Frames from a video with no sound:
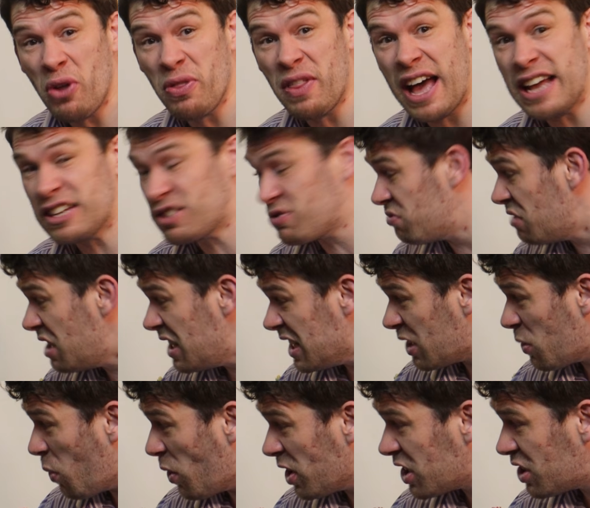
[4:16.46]
on that's really
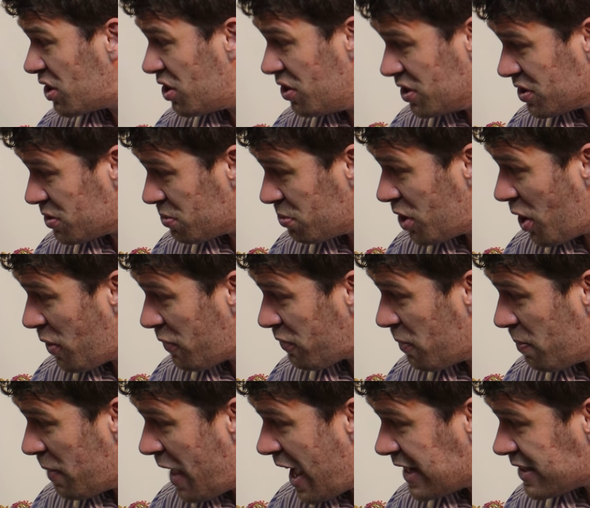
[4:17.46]
quite good. We go
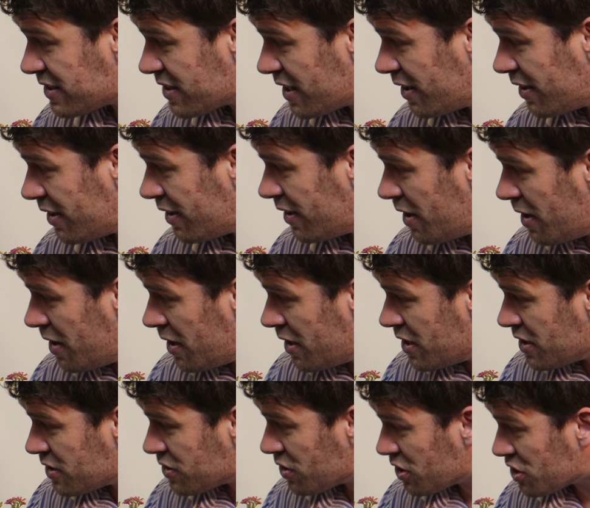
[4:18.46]
from that
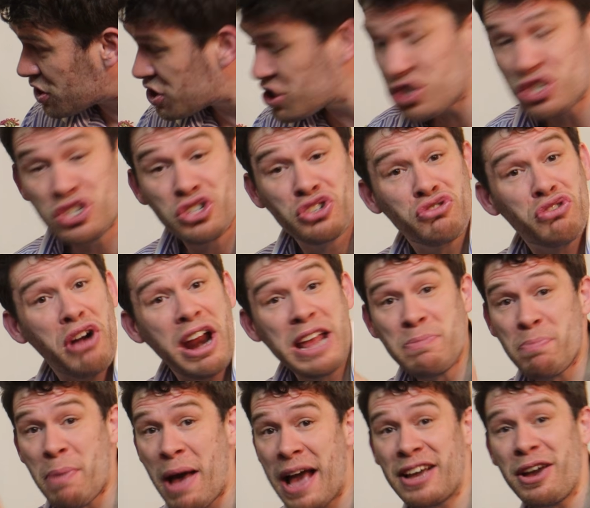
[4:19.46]
sort of
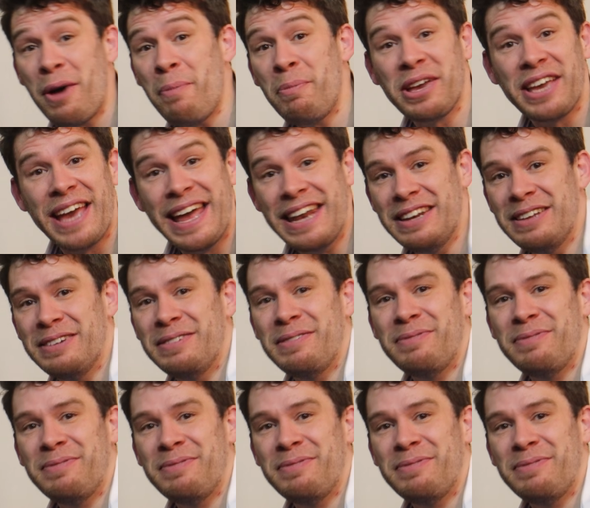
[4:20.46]
straight back up again.